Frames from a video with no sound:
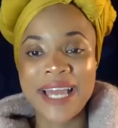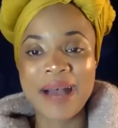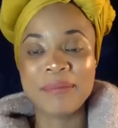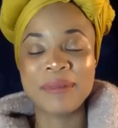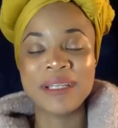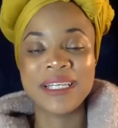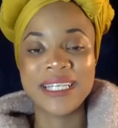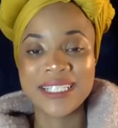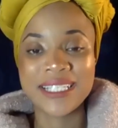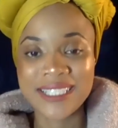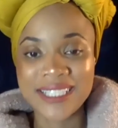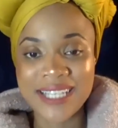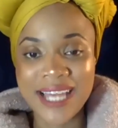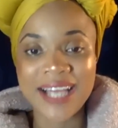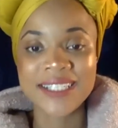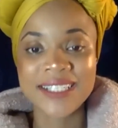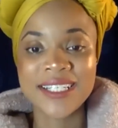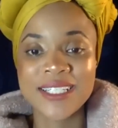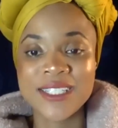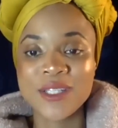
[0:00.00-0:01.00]
applicants,
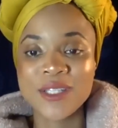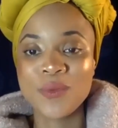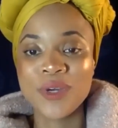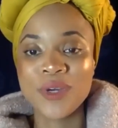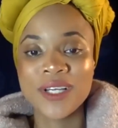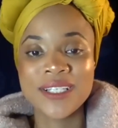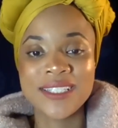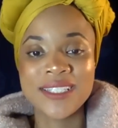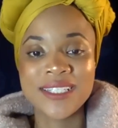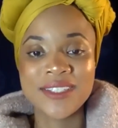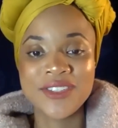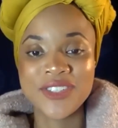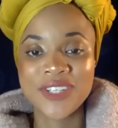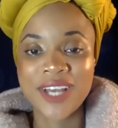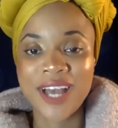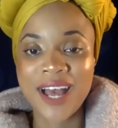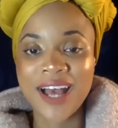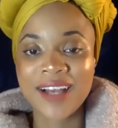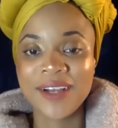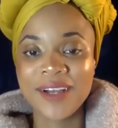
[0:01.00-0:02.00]
not just the ones in
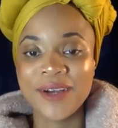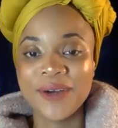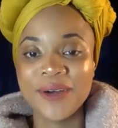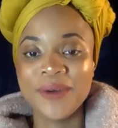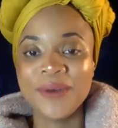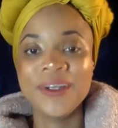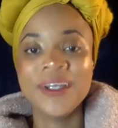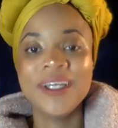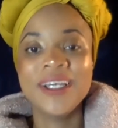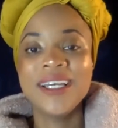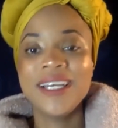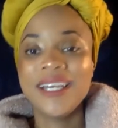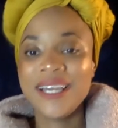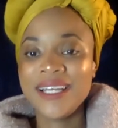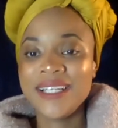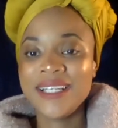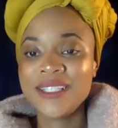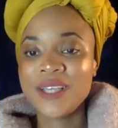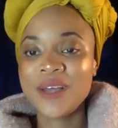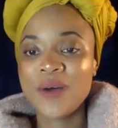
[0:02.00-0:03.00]
Chicago.
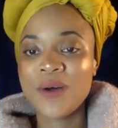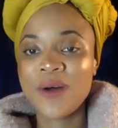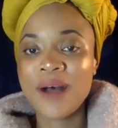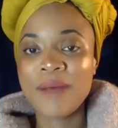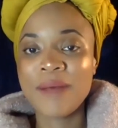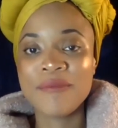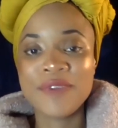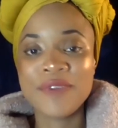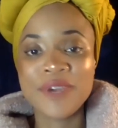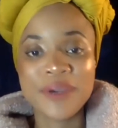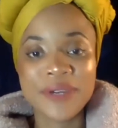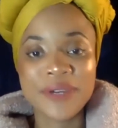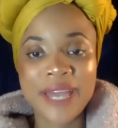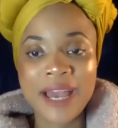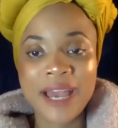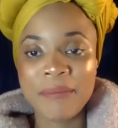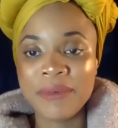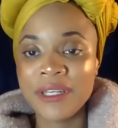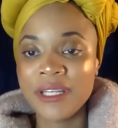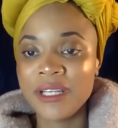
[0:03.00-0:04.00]
And so I'm very
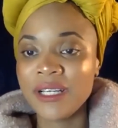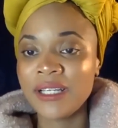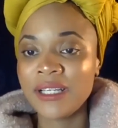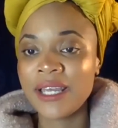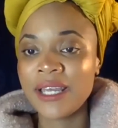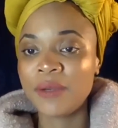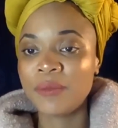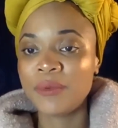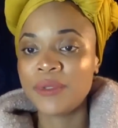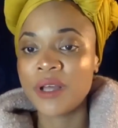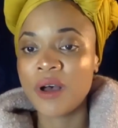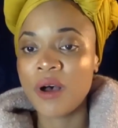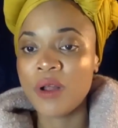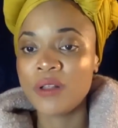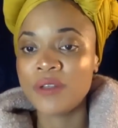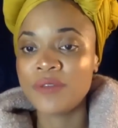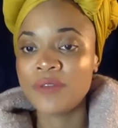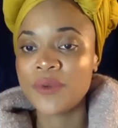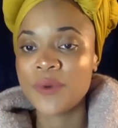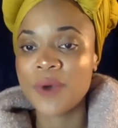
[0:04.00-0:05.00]
happy to connect with all
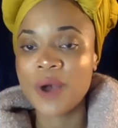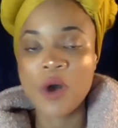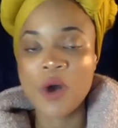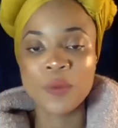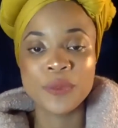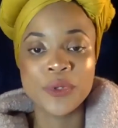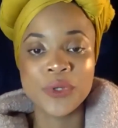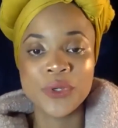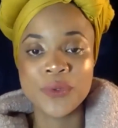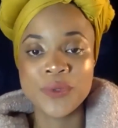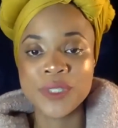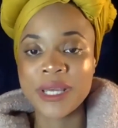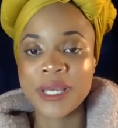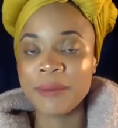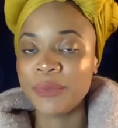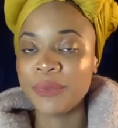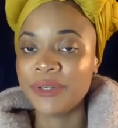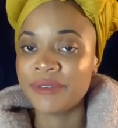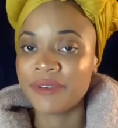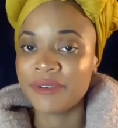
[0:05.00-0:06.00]
of you. I hope you use
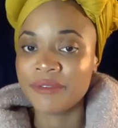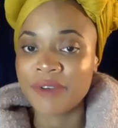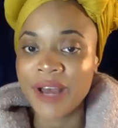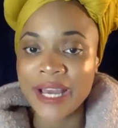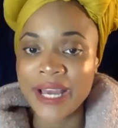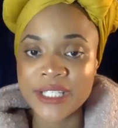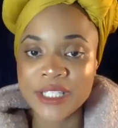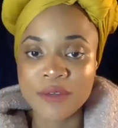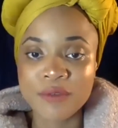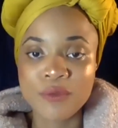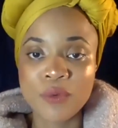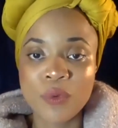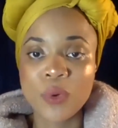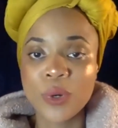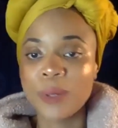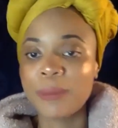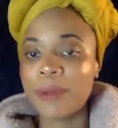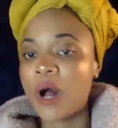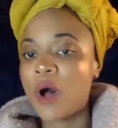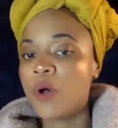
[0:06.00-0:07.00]
that brief advising
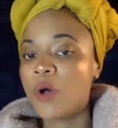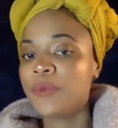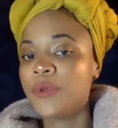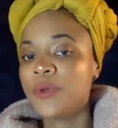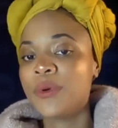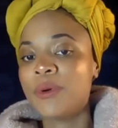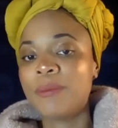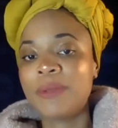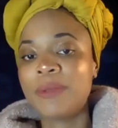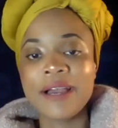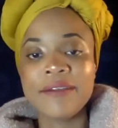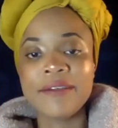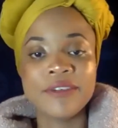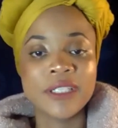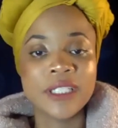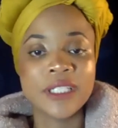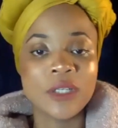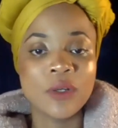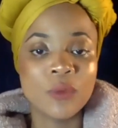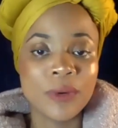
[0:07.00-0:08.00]
form. I hope you apply for
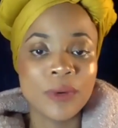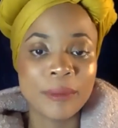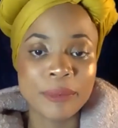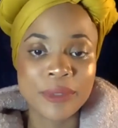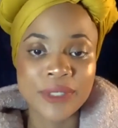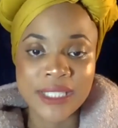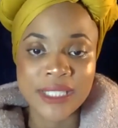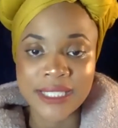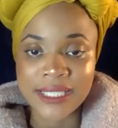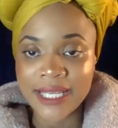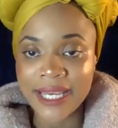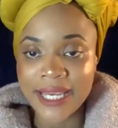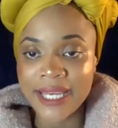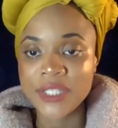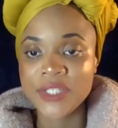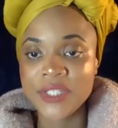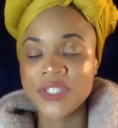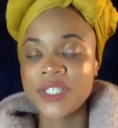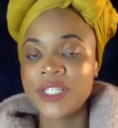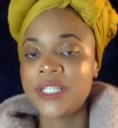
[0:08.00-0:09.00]
legal
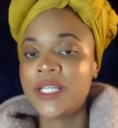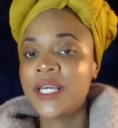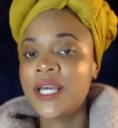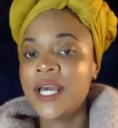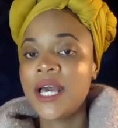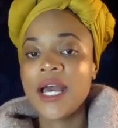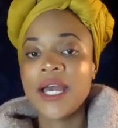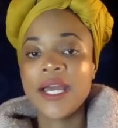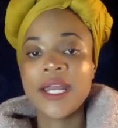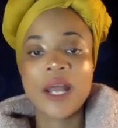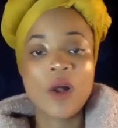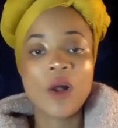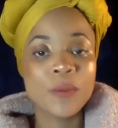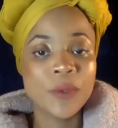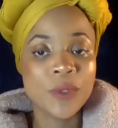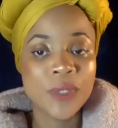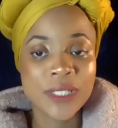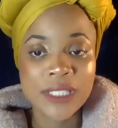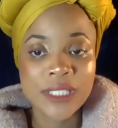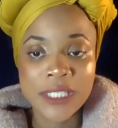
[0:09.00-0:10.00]
representation, and I hope
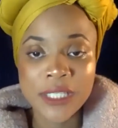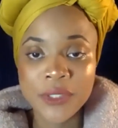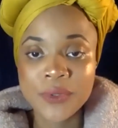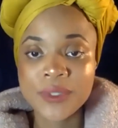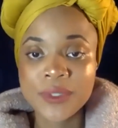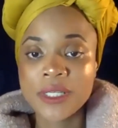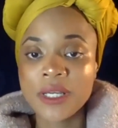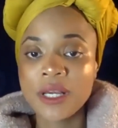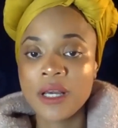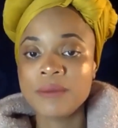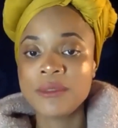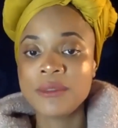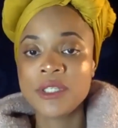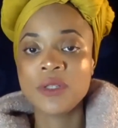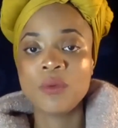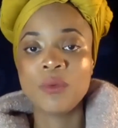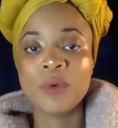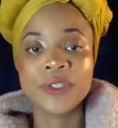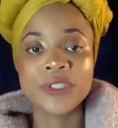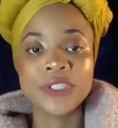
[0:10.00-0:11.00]
you continue to come to
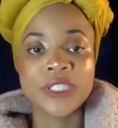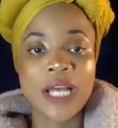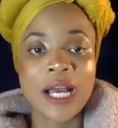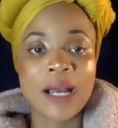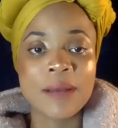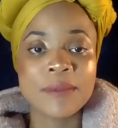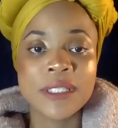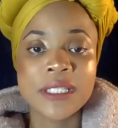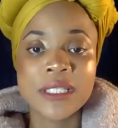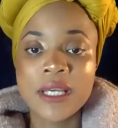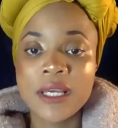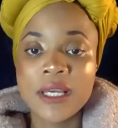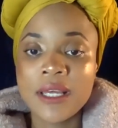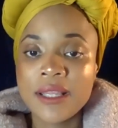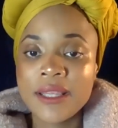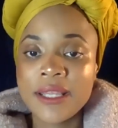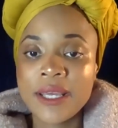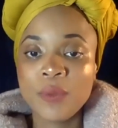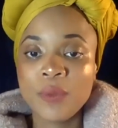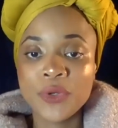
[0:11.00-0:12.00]
the workshops
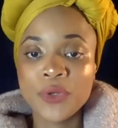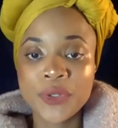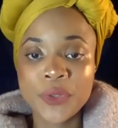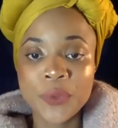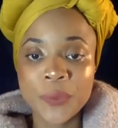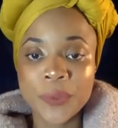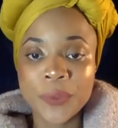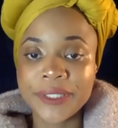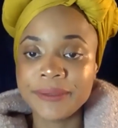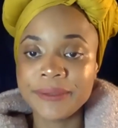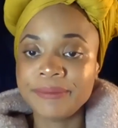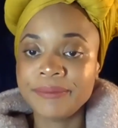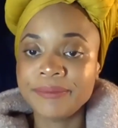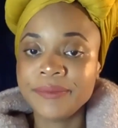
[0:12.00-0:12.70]
that we're doing.